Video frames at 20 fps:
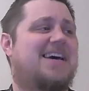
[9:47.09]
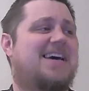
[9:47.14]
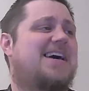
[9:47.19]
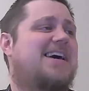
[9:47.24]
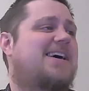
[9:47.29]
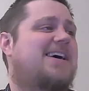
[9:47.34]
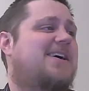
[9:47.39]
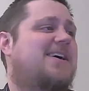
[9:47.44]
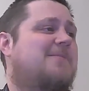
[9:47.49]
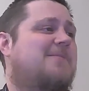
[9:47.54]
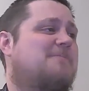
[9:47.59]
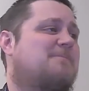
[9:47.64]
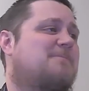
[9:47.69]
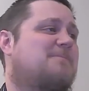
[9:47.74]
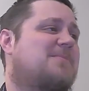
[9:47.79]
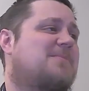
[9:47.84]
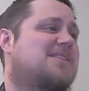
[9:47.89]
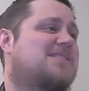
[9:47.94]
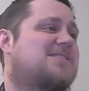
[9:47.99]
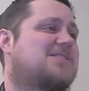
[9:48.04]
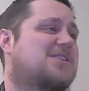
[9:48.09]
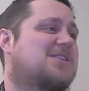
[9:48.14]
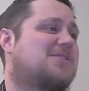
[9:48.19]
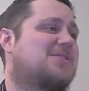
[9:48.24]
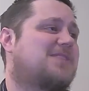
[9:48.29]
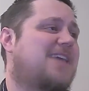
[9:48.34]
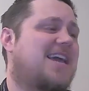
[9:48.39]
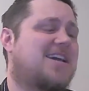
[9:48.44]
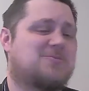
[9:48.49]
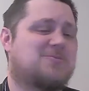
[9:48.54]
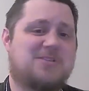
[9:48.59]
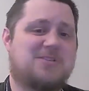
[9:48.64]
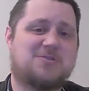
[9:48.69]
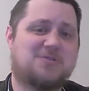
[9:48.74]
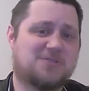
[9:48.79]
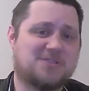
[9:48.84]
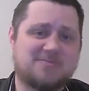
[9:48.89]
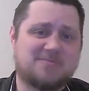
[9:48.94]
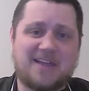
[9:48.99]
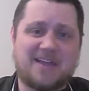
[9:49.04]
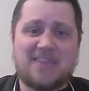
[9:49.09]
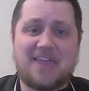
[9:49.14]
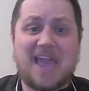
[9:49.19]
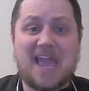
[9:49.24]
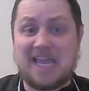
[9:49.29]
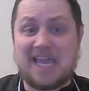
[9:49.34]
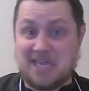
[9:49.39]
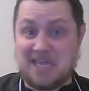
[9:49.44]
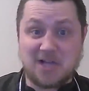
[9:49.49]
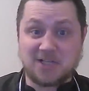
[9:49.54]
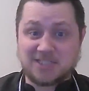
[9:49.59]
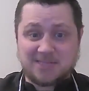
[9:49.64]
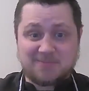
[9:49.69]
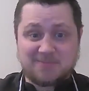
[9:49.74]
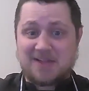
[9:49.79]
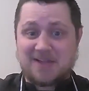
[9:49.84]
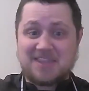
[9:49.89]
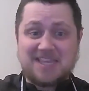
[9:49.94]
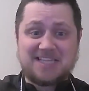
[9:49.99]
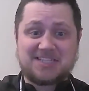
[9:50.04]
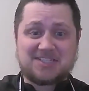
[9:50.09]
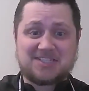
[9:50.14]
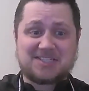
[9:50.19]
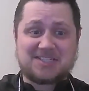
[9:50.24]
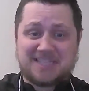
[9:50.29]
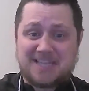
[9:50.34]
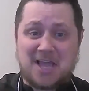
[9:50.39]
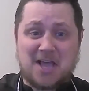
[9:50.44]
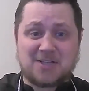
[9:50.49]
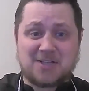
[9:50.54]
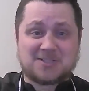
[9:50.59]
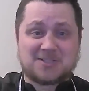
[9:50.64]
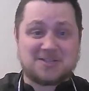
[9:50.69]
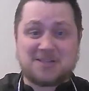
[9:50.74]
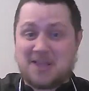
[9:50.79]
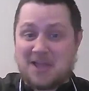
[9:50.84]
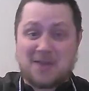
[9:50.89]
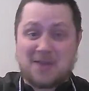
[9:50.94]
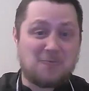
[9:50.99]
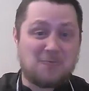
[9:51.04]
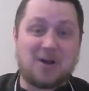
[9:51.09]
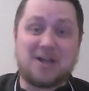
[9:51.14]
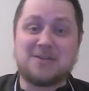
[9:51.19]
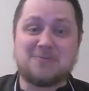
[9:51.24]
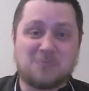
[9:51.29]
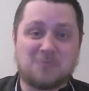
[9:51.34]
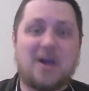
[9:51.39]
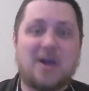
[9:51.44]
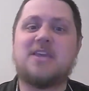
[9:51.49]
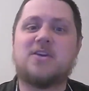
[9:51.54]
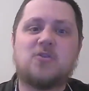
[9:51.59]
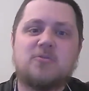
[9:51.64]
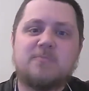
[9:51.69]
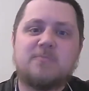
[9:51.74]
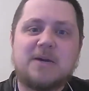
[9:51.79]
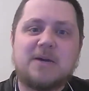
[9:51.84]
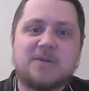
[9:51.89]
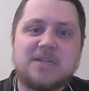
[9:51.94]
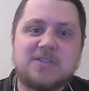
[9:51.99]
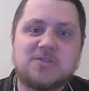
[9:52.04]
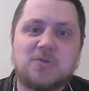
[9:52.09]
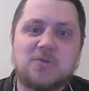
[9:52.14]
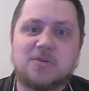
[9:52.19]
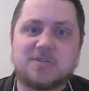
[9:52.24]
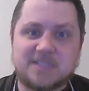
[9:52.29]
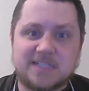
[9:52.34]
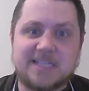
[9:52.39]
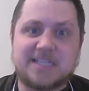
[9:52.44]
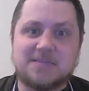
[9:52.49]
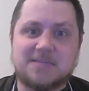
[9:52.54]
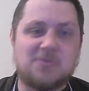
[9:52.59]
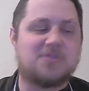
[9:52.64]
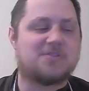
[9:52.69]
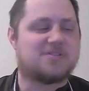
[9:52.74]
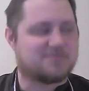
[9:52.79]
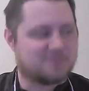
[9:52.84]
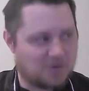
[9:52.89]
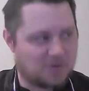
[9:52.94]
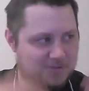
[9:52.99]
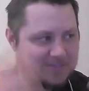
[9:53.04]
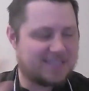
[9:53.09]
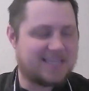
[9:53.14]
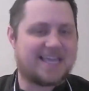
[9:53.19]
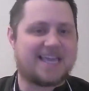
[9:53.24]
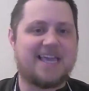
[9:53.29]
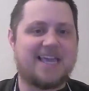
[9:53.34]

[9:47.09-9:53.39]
So yeah, we talked about that. He asked about this. He asked like, why you call Malkit Talks? He said the books. Got onto that.